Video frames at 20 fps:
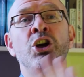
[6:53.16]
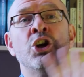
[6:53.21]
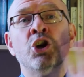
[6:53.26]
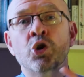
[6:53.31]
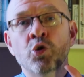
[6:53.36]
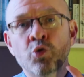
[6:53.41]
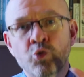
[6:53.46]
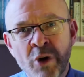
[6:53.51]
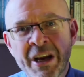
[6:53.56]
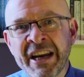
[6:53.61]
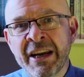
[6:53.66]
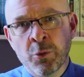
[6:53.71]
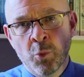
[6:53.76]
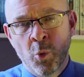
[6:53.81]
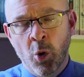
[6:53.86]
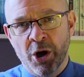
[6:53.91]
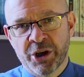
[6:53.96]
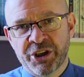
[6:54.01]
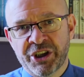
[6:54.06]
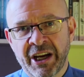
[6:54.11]

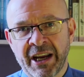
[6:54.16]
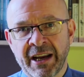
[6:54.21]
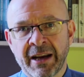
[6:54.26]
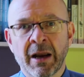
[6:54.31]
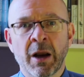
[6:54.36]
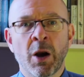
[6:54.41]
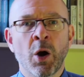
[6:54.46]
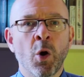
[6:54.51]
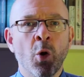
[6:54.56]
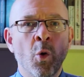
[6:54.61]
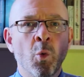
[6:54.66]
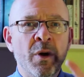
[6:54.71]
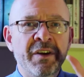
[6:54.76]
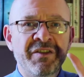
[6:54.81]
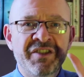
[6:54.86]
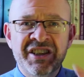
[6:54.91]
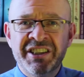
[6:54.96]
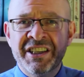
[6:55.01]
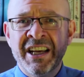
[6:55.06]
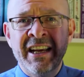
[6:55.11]
Greenwashing. We've
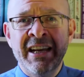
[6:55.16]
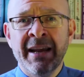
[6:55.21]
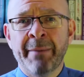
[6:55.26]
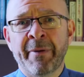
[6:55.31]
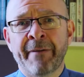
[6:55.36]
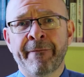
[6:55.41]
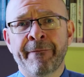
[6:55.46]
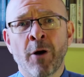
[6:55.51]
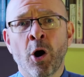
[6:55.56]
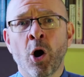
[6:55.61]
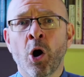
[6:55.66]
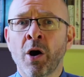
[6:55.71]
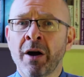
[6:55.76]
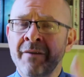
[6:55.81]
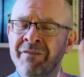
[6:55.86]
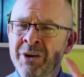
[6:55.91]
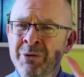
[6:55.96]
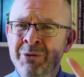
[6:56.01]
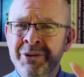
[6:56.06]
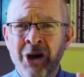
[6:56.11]
seen it
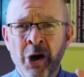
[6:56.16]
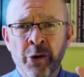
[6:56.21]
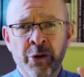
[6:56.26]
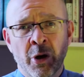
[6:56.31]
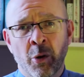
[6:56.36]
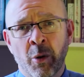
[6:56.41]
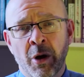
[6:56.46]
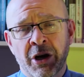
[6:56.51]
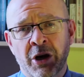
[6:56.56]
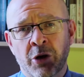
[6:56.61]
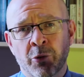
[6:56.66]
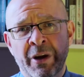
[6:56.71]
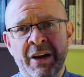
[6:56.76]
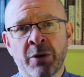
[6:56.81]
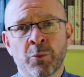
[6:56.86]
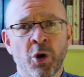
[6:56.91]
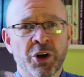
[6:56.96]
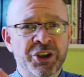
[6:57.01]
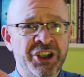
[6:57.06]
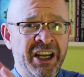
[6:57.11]
before. You don't know what
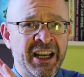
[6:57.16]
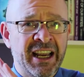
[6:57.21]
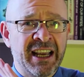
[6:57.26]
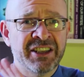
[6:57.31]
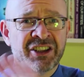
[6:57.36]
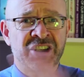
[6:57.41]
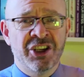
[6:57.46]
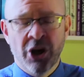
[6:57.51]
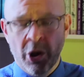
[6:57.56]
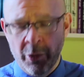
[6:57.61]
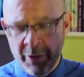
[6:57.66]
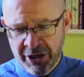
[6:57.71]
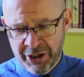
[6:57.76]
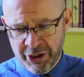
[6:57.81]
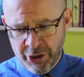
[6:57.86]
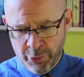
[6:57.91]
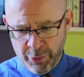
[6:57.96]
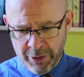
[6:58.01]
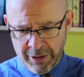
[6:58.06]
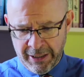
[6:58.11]
greenwashing is, go and
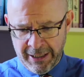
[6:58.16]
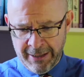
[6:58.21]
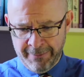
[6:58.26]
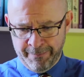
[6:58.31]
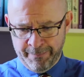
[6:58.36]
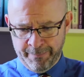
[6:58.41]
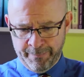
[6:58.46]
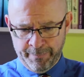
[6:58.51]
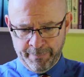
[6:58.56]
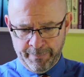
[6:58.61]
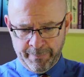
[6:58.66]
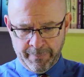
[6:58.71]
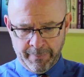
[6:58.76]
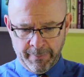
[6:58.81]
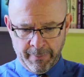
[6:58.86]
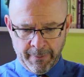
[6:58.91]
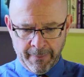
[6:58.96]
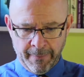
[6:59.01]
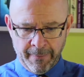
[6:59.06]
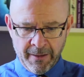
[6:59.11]
Google it.
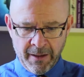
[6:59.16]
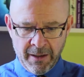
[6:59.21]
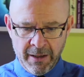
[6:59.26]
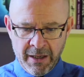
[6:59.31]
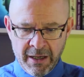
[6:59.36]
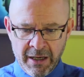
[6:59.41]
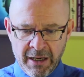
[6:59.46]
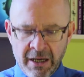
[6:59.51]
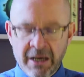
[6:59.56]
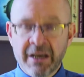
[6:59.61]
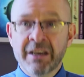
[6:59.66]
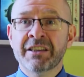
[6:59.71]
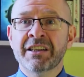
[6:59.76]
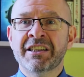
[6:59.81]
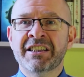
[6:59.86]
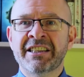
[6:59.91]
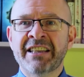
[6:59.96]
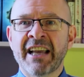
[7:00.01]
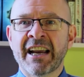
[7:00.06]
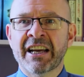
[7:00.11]
The
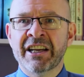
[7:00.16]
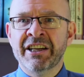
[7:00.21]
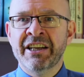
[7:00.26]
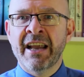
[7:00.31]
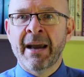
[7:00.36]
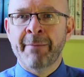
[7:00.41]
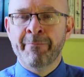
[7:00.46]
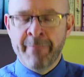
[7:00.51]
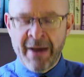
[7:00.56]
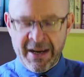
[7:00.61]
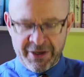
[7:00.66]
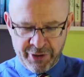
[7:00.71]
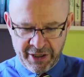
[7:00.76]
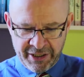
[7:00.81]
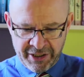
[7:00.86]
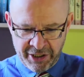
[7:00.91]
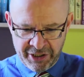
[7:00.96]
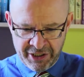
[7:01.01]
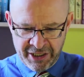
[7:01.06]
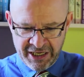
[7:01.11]
second net
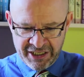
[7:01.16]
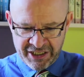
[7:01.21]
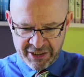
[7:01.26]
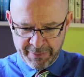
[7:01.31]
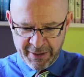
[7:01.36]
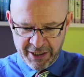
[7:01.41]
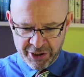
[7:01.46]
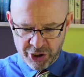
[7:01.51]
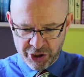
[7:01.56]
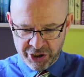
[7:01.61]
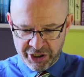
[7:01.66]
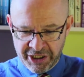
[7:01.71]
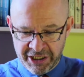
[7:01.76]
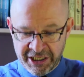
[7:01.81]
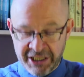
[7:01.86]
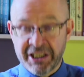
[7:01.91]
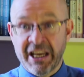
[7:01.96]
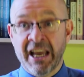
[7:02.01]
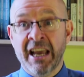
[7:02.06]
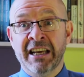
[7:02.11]
metric that needs to be adjusted
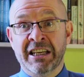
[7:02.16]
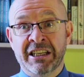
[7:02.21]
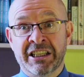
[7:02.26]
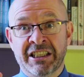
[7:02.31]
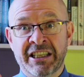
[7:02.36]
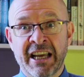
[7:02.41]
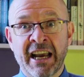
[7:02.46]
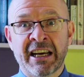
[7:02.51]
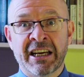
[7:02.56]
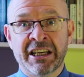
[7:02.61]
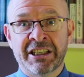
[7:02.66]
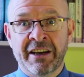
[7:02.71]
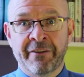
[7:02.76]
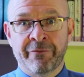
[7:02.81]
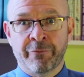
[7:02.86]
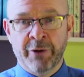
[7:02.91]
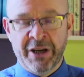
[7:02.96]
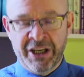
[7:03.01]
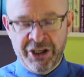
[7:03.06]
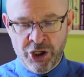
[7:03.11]
is
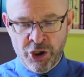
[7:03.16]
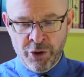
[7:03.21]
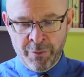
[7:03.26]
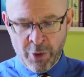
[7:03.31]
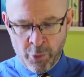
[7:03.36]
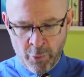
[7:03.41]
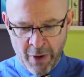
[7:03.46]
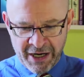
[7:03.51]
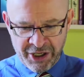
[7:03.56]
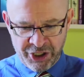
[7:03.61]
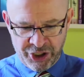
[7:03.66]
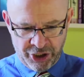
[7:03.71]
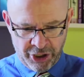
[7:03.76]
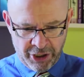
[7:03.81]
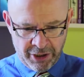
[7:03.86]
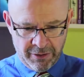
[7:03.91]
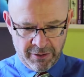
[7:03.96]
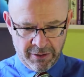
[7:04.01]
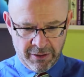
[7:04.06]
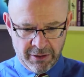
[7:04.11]
executive
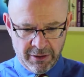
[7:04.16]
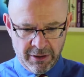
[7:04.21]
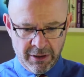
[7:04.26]
remuneration.